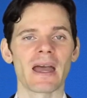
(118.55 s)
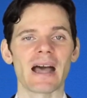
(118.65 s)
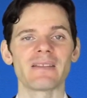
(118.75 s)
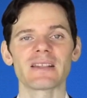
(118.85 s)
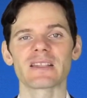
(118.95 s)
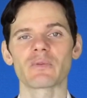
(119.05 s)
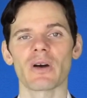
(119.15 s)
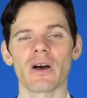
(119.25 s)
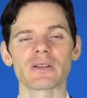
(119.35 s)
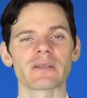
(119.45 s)
And this is
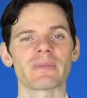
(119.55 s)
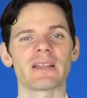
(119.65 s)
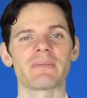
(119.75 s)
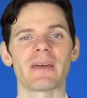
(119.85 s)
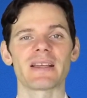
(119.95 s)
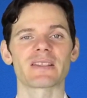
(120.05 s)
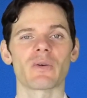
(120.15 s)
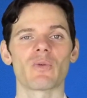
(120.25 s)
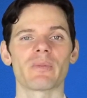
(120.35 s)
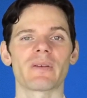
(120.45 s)
what ultimately makes
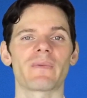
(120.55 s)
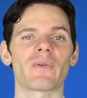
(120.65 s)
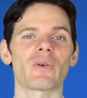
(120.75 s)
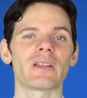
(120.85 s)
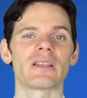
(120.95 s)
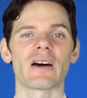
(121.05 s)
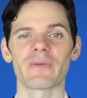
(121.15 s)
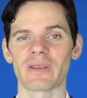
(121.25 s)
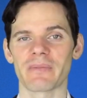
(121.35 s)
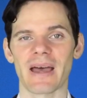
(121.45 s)
a woman fall in
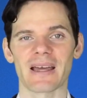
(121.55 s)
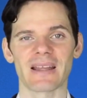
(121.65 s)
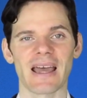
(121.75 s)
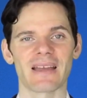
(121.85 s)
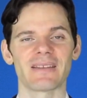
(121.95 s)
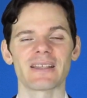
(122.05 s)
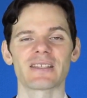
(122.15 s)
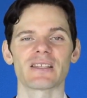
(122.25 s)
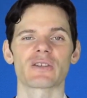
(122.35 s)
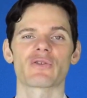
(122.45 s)
love with a man, and
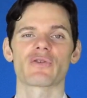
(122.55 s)
this is